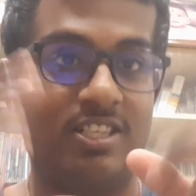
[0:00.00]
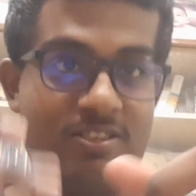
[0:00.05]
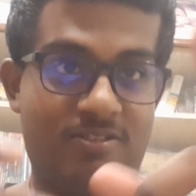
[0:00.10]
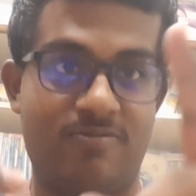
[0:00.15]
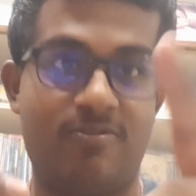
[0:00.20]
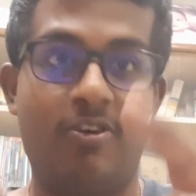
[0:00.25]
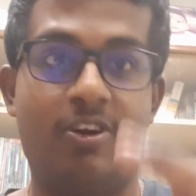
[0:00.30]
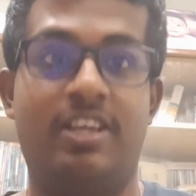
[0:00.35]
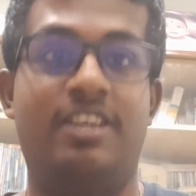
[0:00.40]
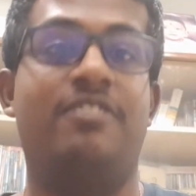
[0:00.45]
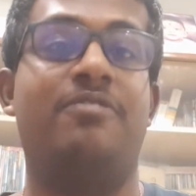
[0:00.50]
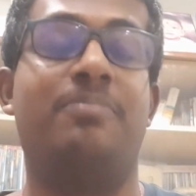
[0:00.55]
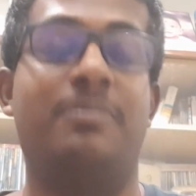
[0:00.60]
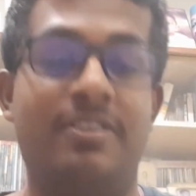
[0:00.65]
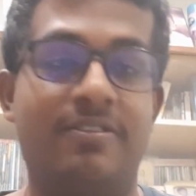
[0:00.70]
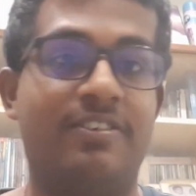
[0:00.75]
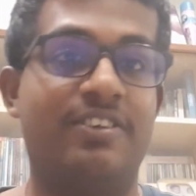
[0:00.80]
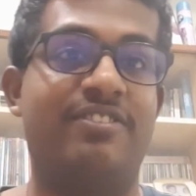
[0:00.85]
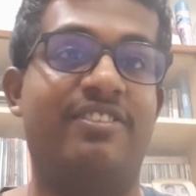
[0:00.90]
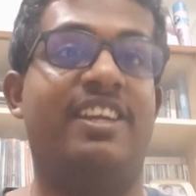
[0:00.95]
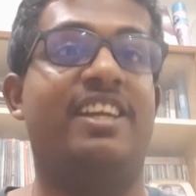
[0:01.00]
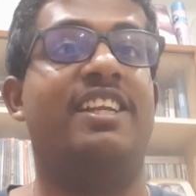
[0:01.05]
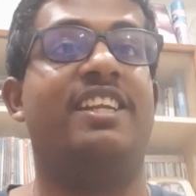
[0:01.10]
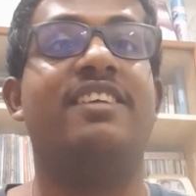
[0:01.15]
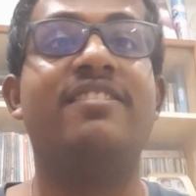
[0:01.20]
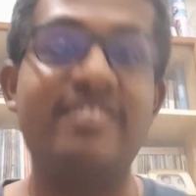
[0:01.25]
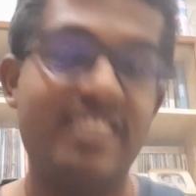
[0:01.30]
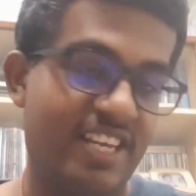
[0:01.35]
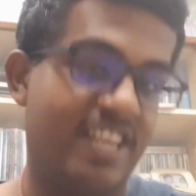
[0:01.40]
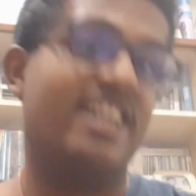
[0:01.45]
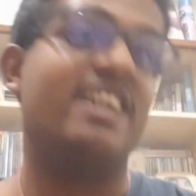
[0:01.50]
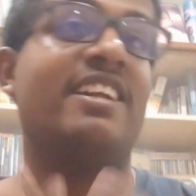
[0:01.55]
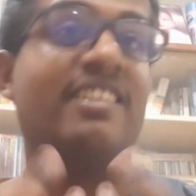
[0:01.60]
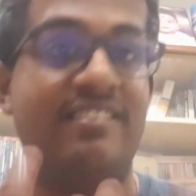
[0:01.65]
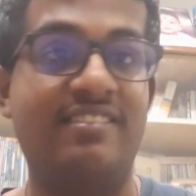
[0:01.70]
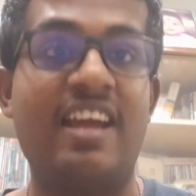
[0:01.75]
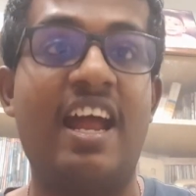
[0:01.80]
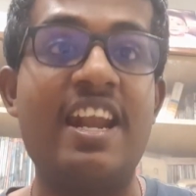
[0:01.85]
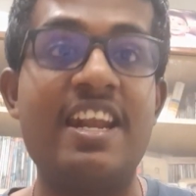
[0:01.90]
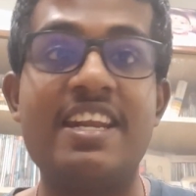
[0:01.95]
forgive me for saying this,
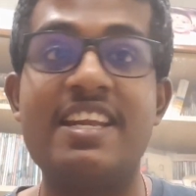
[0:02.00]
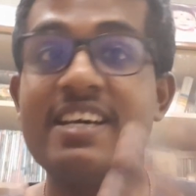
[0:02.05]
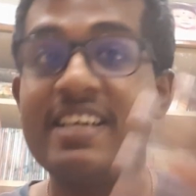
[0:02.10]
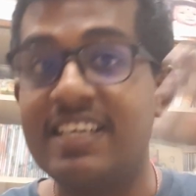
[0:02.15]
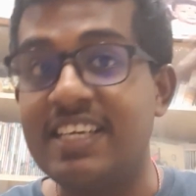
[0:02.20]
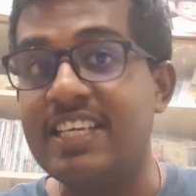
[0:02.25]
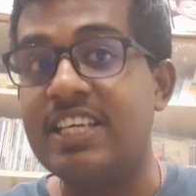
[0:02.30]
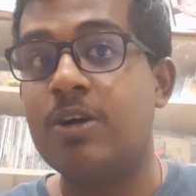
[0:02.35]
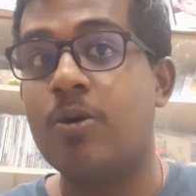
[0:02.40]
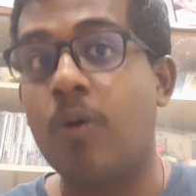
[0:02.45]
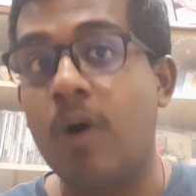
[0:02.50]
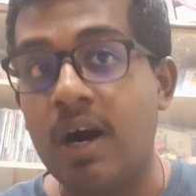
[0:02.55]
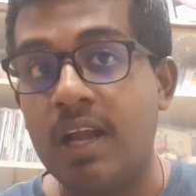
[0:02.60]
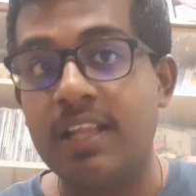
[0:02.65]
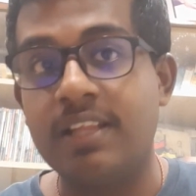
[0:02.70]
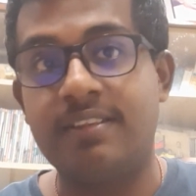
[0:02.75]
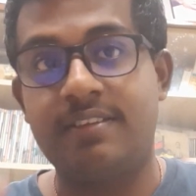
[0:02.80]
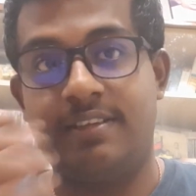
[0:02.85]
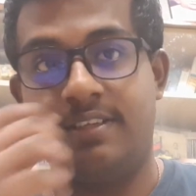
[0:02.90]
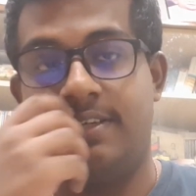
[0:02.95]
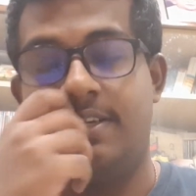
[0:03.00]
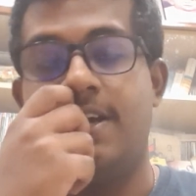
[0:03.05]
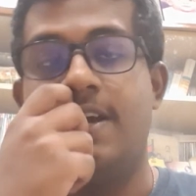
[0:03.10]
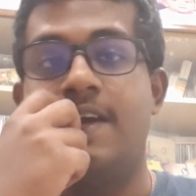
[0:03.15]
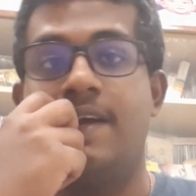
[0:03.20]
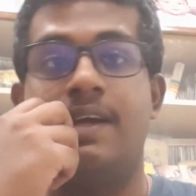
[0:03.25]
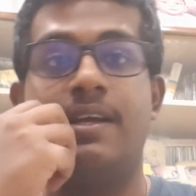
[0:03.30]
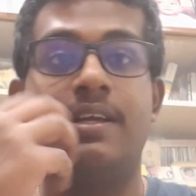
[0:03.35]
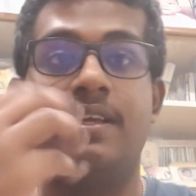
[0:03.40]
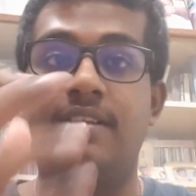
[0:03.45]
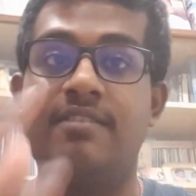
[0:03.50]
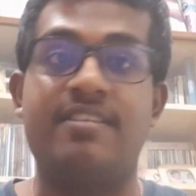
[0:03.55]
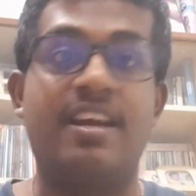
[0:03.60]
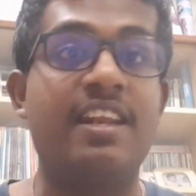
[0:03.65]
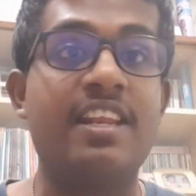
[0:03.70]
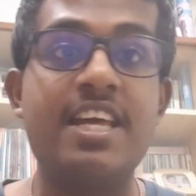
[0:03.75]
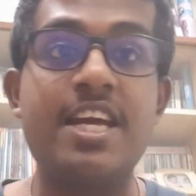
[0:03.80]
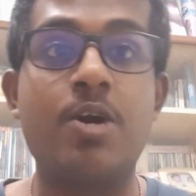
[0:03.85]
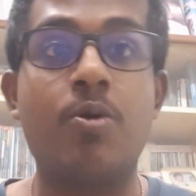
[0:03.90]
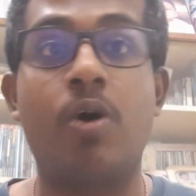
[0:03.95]
gender equality.
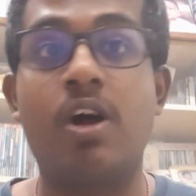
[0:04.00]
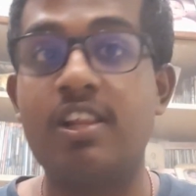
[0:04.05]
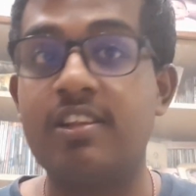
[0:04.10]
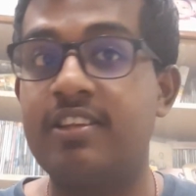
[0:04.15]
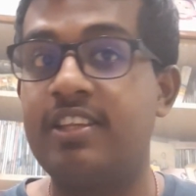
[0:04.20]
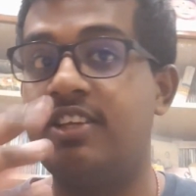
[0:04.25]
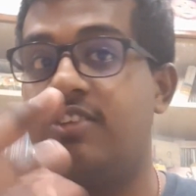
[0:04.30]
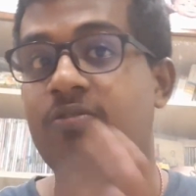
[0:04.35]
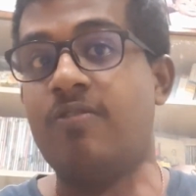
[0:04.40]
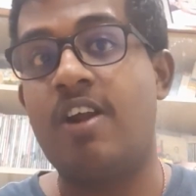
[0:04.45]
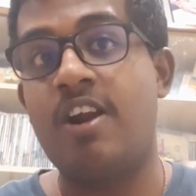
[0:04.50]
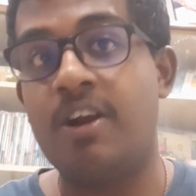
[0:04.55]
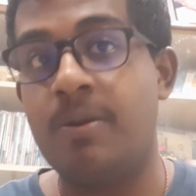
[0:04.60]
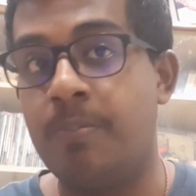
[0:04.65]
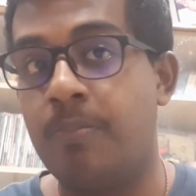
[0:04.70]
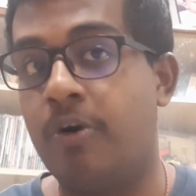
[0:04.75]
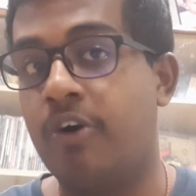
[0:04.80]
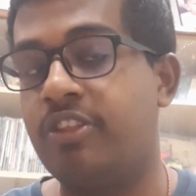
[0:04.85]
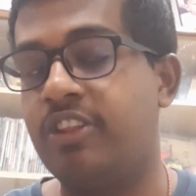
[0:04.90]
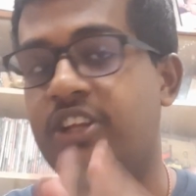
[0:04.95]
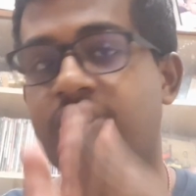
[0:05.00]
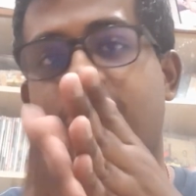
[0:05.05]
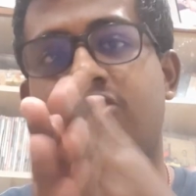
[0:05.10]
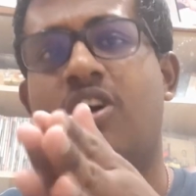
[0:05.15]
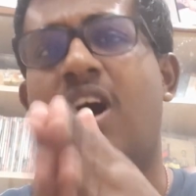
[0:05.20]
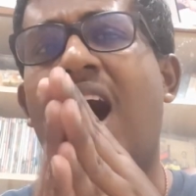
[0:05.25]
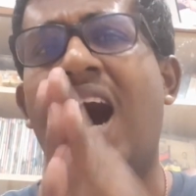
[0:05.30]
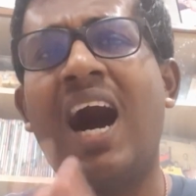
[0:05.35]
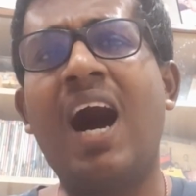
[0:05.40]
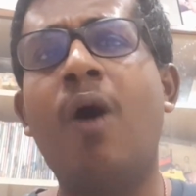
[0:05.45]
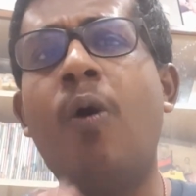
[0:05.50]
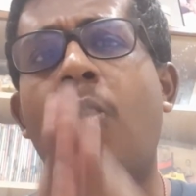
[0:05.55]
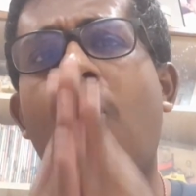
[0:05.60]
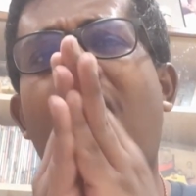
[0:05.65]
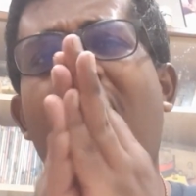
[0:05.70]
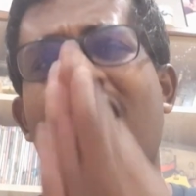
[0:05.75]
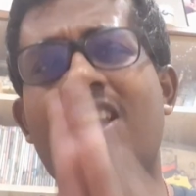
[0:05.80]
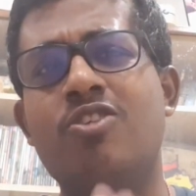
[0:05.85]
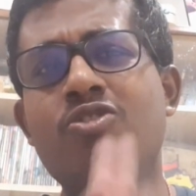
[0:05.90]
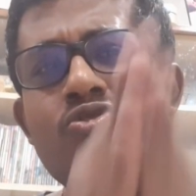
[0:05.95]
Gender equality is very important. So how
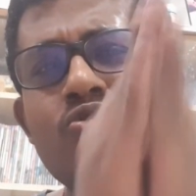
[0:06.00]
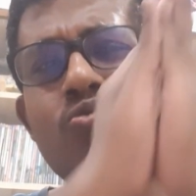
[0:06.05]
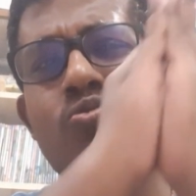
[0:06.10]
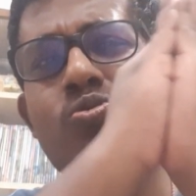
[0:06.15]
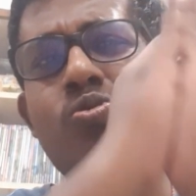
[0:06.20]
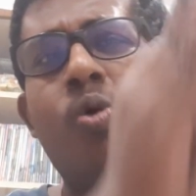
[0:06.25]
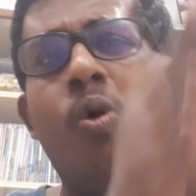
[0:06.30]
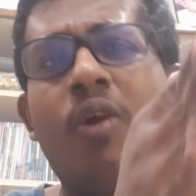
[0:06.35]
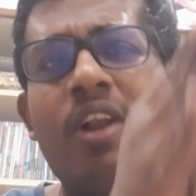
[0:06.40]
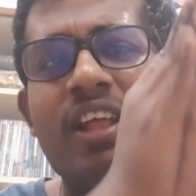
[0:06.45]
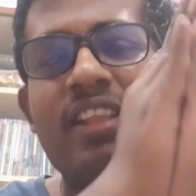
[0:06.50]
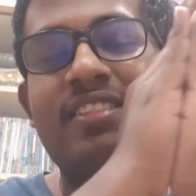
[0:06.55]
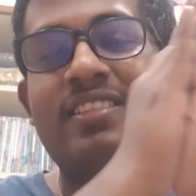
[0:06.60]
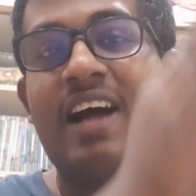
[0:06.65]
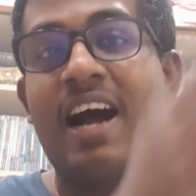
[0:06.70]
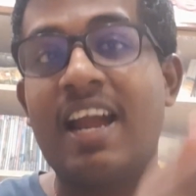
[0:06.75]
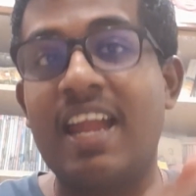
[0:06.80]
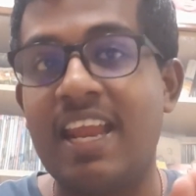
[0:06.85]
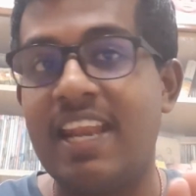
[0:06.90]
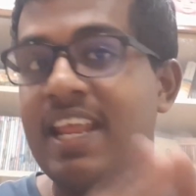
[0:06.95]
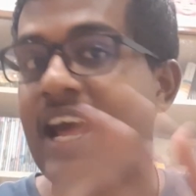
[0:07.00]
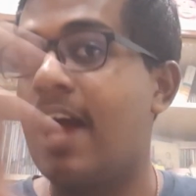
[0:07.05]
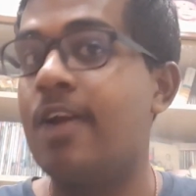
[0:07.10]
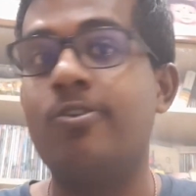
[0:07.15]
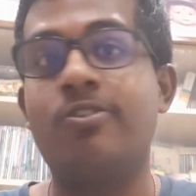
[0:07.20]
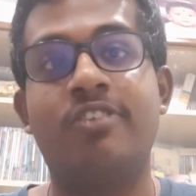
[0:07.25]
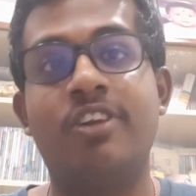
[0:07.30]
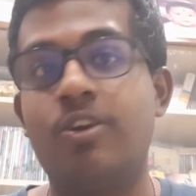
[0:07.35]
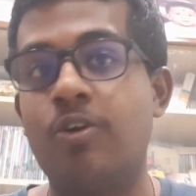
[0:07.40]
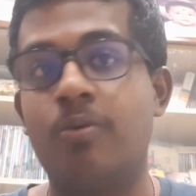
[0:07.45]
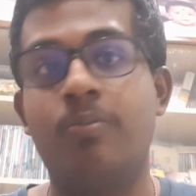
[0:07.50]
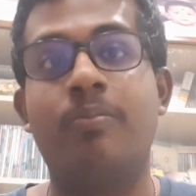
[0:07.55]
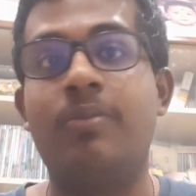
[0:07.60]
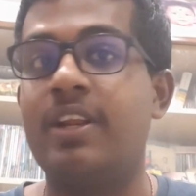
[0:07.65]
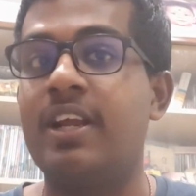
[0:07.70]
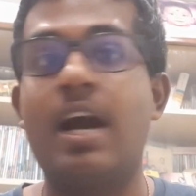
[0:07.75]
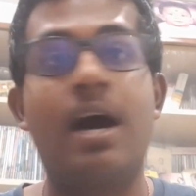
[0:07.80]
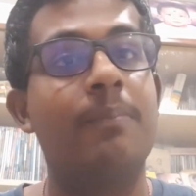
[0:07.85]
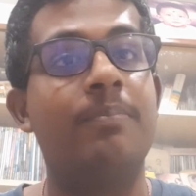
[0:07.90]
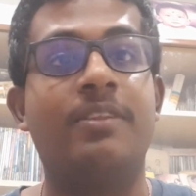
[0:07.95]
are you going to target it? I usually don't
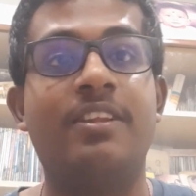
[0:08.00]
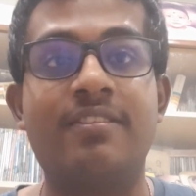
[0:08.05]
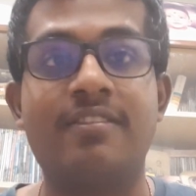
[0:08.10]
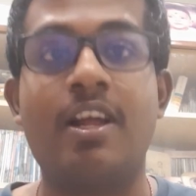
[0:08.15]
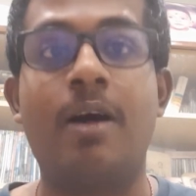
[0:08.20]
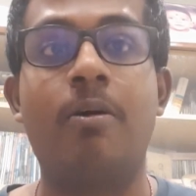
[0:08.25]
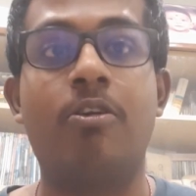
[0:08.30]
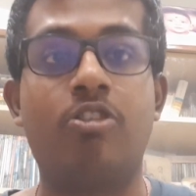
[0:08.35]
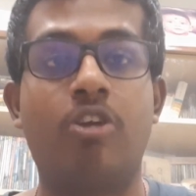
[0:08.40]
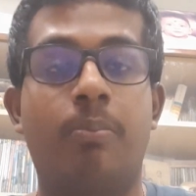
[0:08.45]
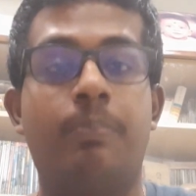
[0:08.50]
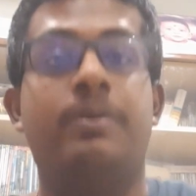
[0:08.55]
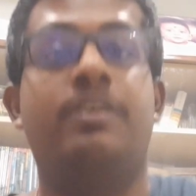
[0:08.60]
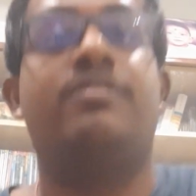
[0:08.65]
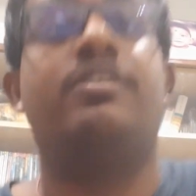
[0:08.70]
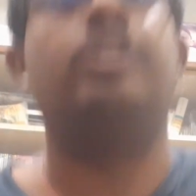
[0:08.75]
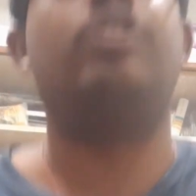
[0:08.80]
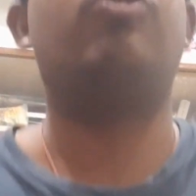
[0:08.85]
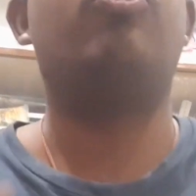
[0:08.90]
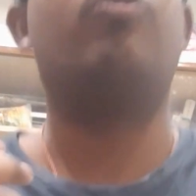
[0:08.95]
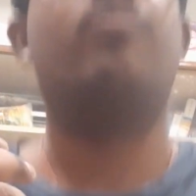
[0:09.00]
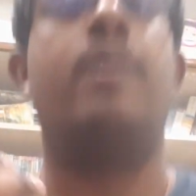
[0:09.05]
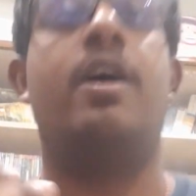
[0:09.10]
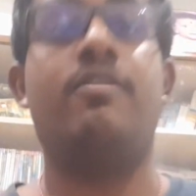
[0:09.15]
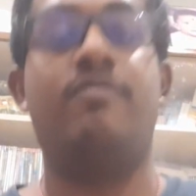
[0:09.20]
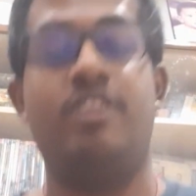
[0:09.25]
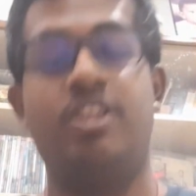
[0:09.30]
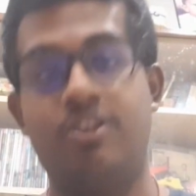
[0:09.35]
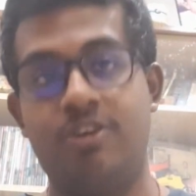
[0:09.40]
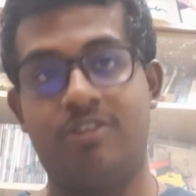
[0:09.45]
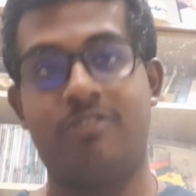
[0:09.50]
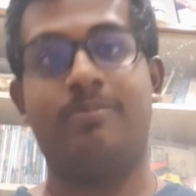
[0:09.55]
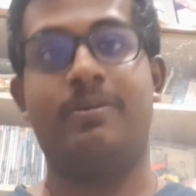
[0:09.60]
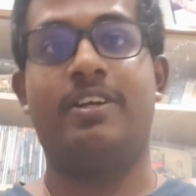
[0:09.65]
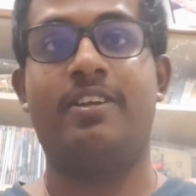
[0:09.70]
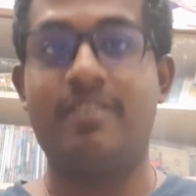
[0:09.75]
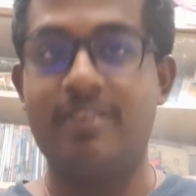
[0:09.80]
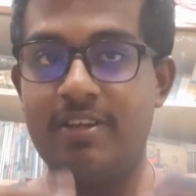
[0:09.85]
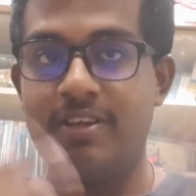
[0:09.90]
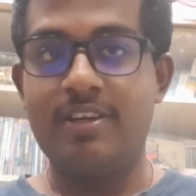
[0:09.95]
bring up this type of topics into my videos,
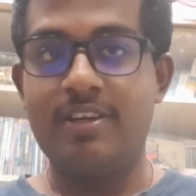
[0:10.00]
but